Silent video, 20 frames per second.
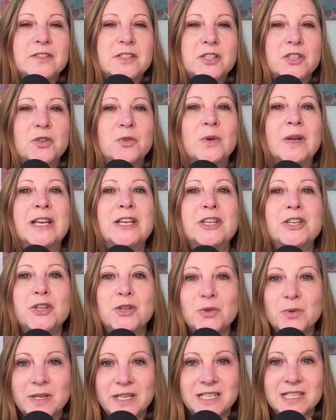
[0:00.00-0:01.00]
to a
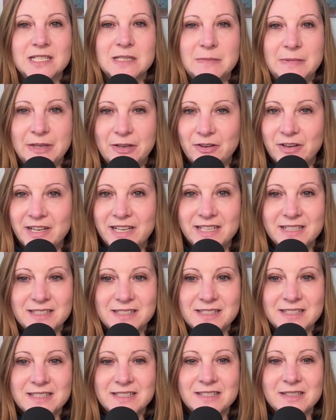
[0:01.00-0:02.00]
new
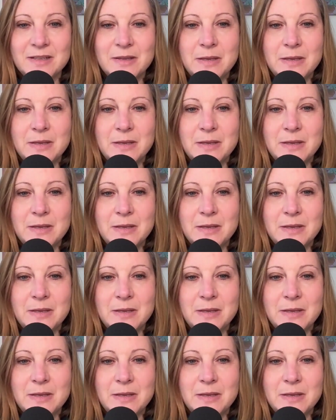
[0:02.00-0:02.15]
experience?